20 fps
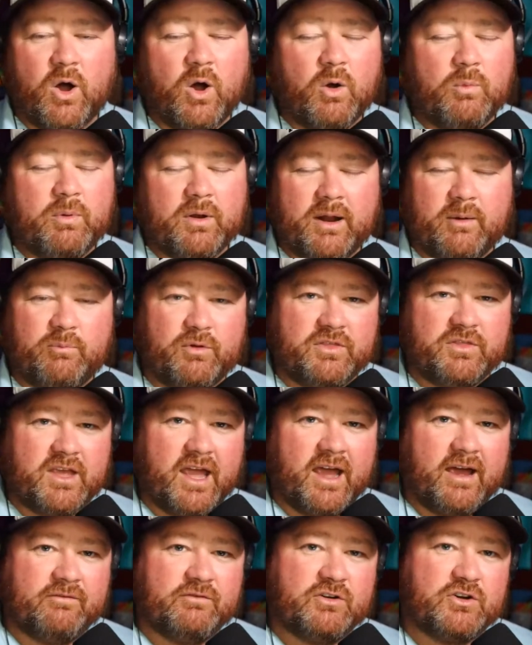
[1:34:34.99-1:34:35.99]
open up with the
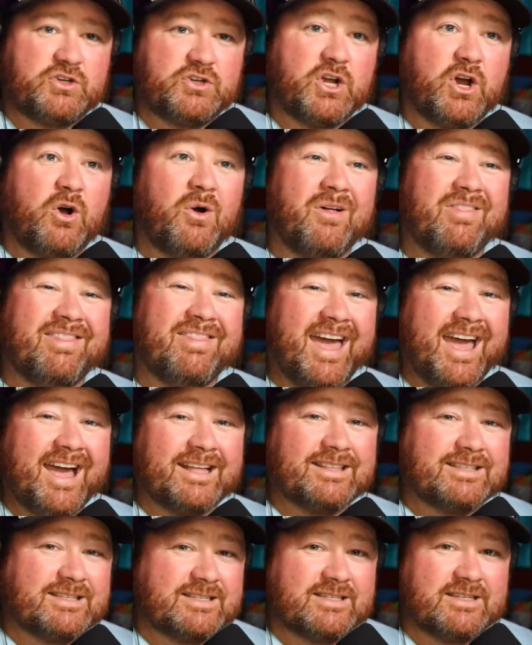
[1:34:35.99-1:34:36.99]
after show.
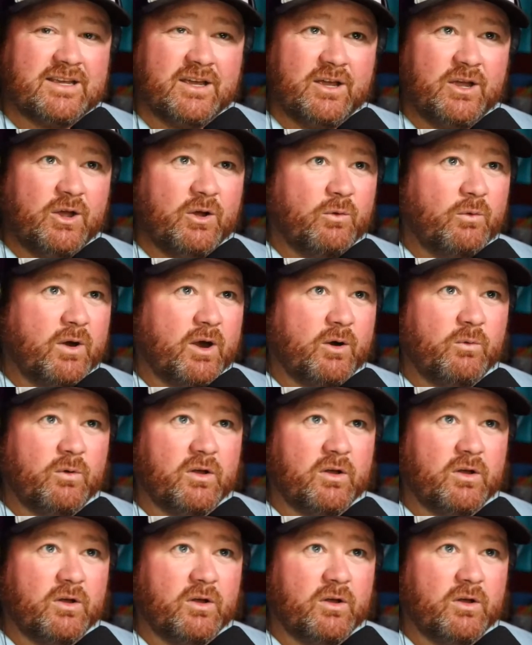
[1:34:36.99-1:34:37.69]
That's where